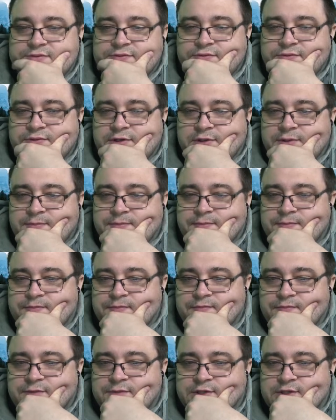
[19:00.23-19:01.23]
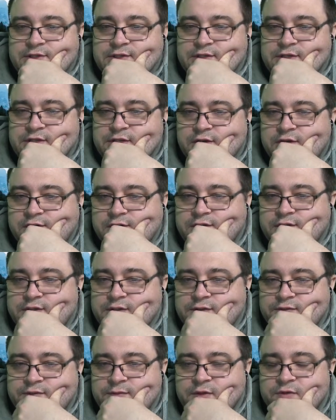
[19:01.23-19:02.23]
from the yard
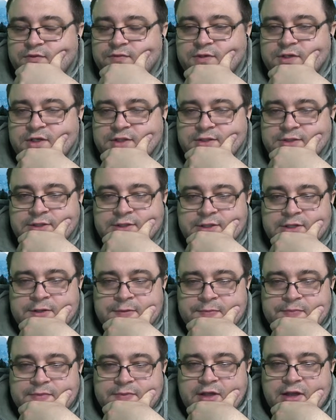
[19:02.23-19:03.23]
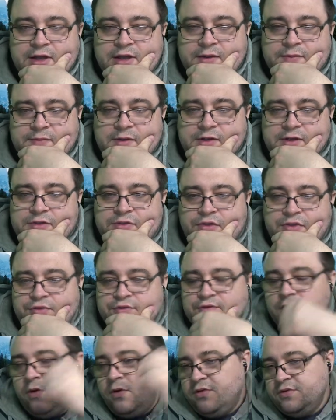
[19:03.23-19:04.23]
in the fall, and I'm gonna
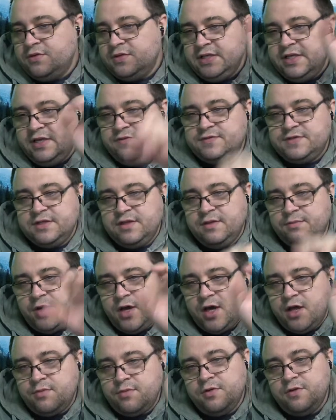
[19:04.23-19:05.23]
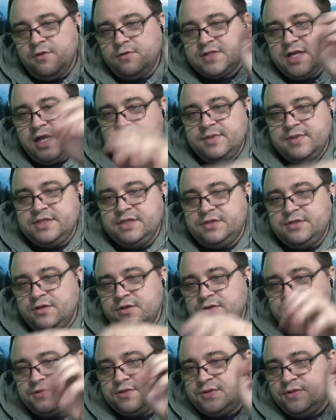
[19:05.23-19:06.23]
throw all the leaves in the bottom of those IBC
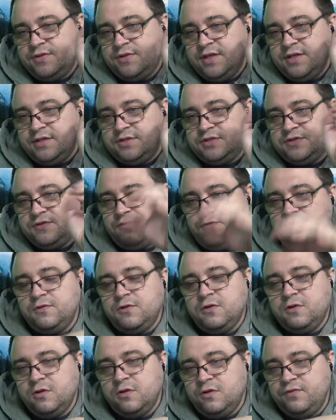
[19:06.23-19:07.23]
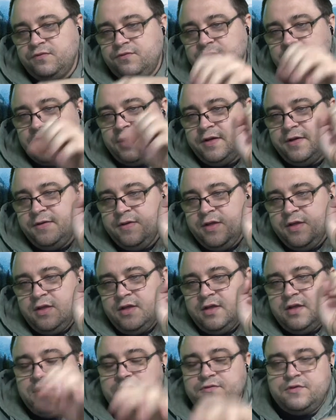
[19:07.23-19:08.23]
totes so that it's just full of
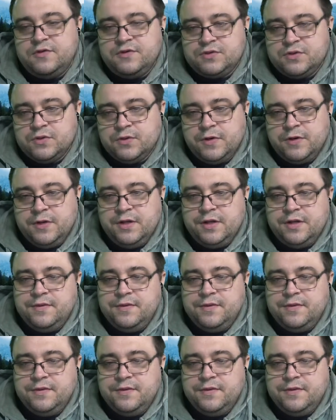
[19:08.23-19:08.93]
infusoria.